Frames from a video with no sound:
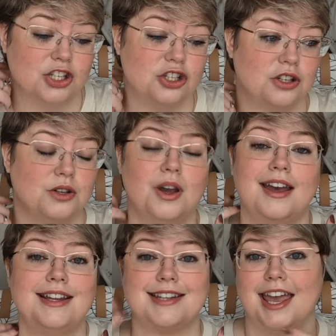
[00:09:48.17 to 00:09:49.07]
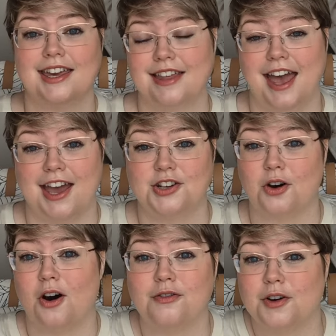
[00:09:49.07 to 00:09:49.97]
to take the head
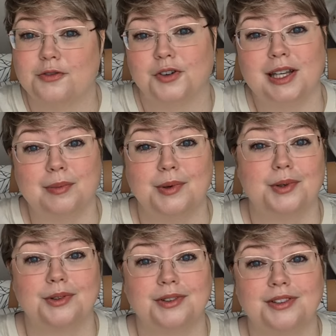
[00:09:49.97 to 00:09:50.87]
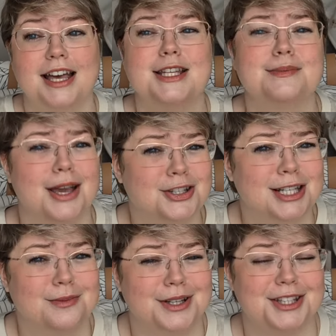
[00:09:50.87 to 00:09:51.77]
off a reborn, especially
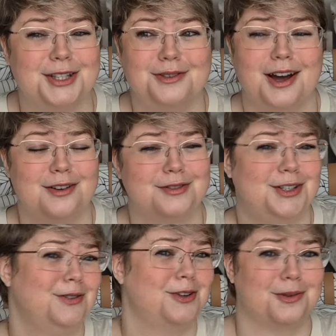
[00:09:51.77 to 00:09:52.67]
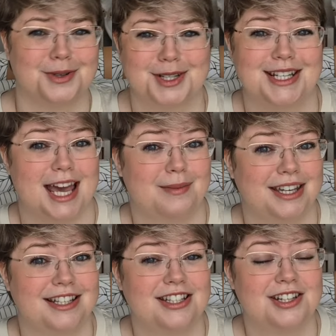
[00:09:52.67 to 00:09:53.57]
one that you love and you don't want to
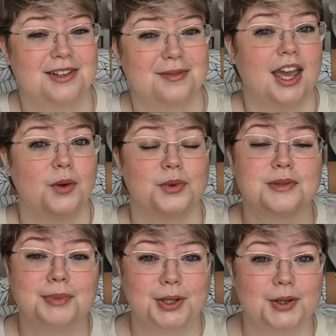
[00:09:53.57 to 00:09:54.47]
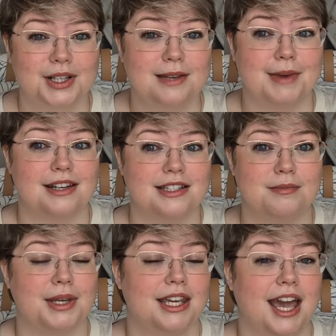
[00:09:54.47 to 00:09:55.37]
damage. It was purely meant to
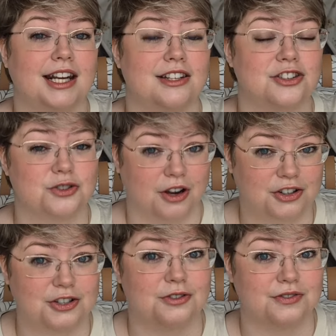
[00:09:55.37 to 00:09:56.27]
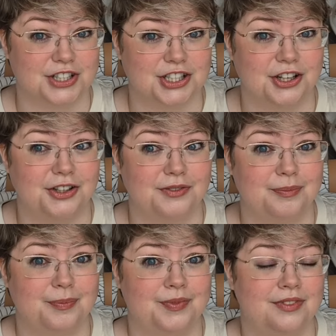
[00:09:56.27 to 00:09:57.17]
be an instructional video.
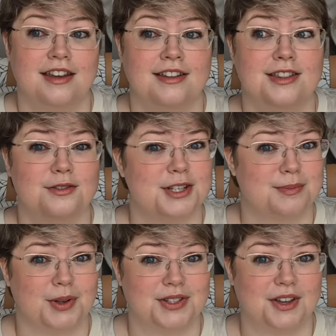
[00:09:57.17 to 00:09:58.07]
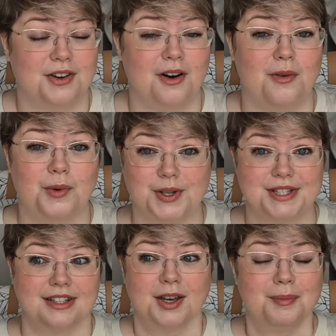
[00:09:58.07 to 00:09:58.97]
The response I got was
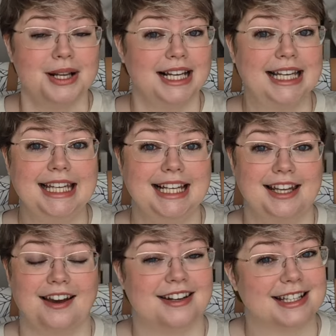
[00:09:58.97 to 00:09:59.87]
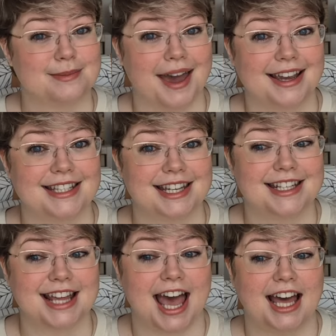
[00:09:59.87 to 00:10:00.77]
completely unexpected,
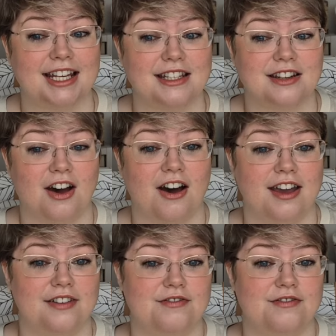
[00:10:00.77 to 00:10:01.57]
and I